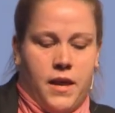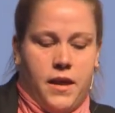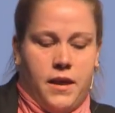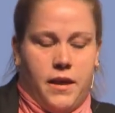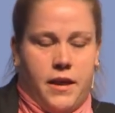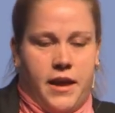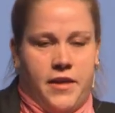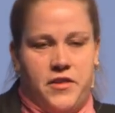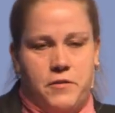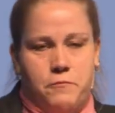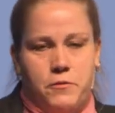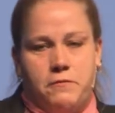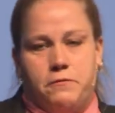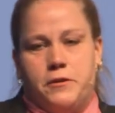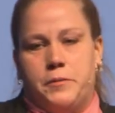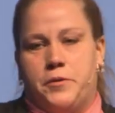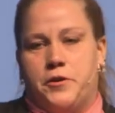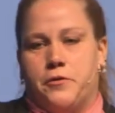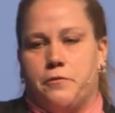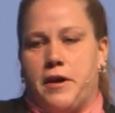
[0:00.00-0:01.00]
And then we
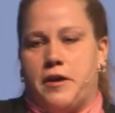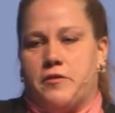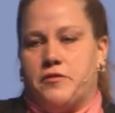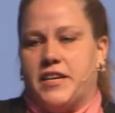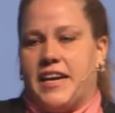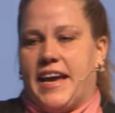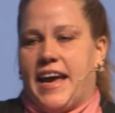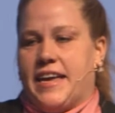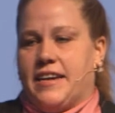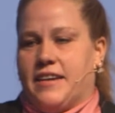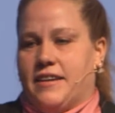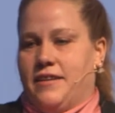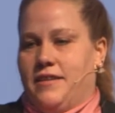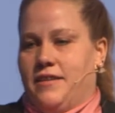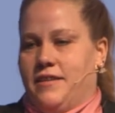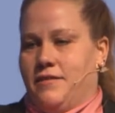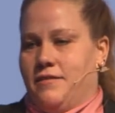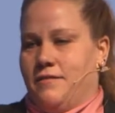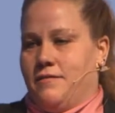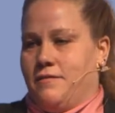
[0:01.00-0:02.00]
flip it around again.
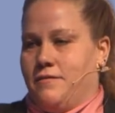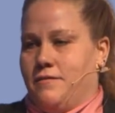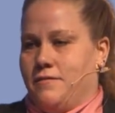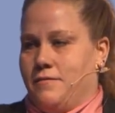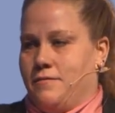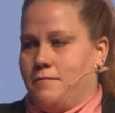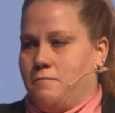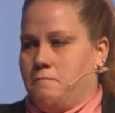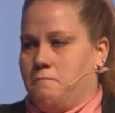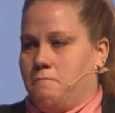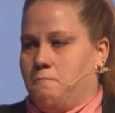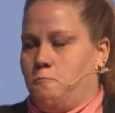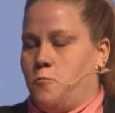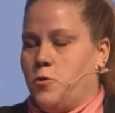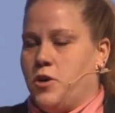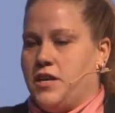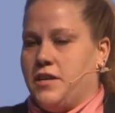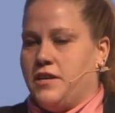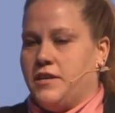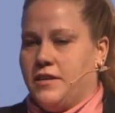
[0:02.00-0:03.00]

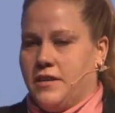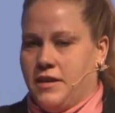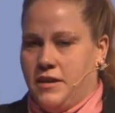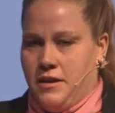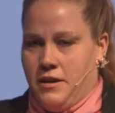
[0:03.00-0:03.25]
What